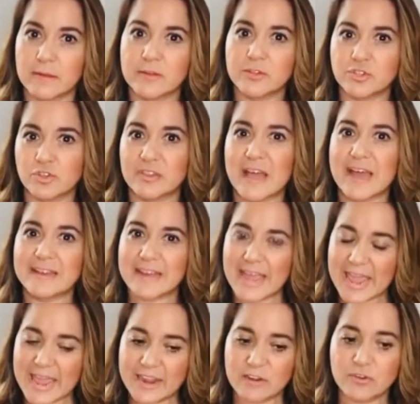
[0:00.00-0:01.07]
so that
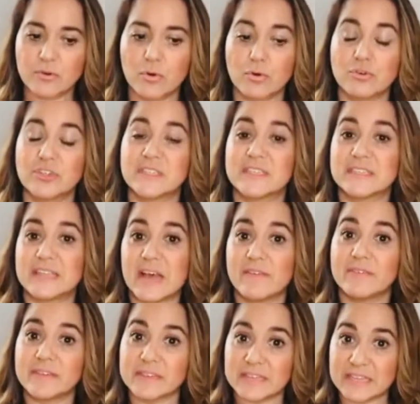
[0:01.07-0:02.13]
anchors that
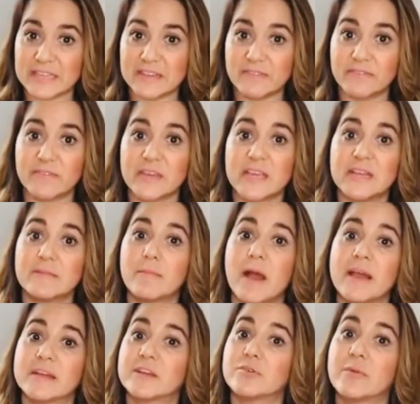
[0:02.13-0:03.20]
belief in
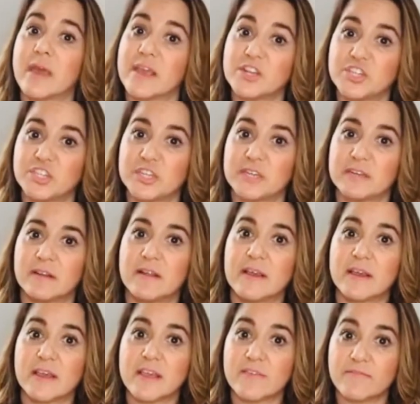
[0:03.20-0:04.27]
my creation
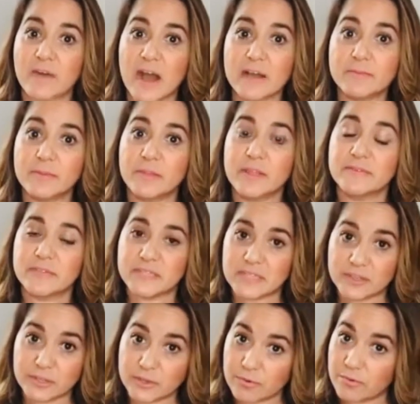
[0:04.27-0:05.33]
if I believe it's
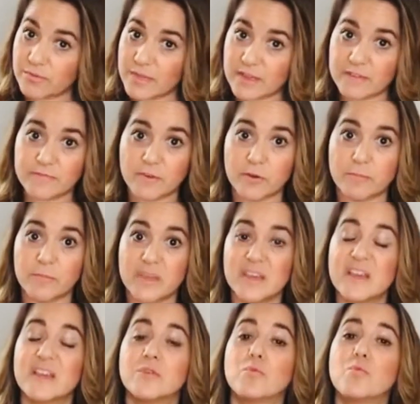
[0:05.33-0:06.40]
a good thing for me,
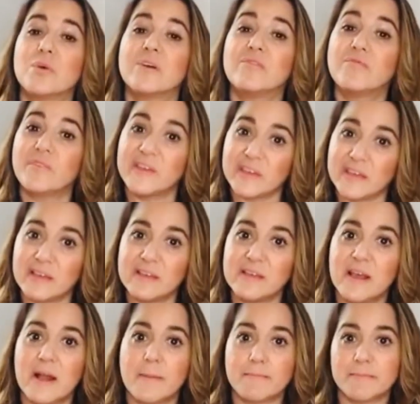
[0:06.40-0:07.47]
it will be
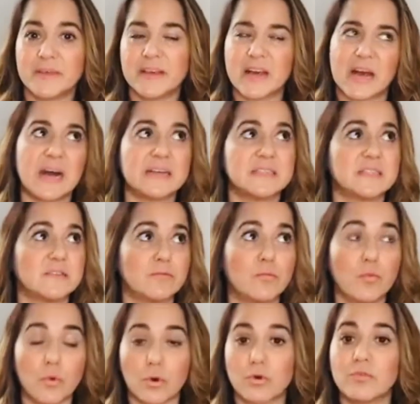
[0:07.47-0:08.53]
because the
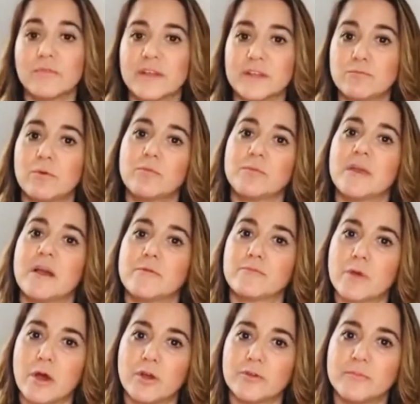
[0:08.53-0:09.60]
world that it will be
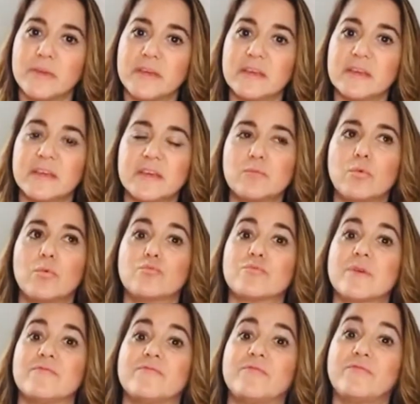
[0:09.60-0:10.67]
around me, it will
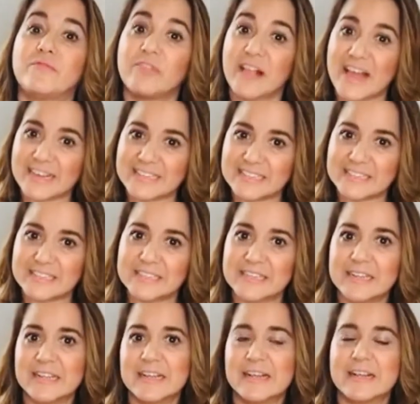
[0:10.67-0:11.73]
reflect
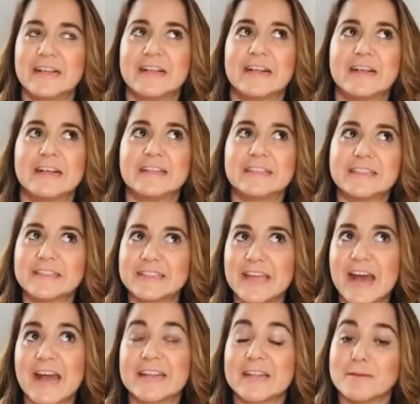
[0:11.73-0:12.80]

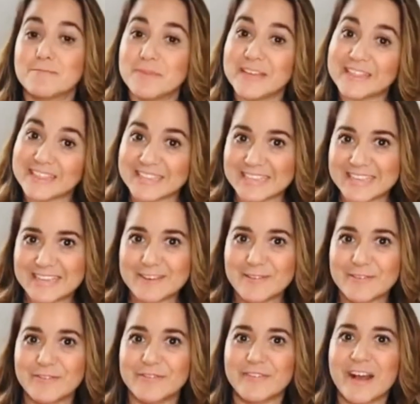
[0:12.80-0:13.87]
that belief
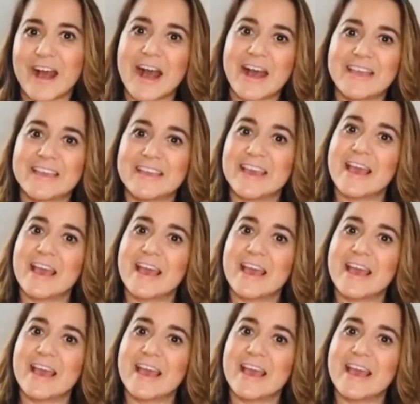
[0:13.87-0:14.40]
I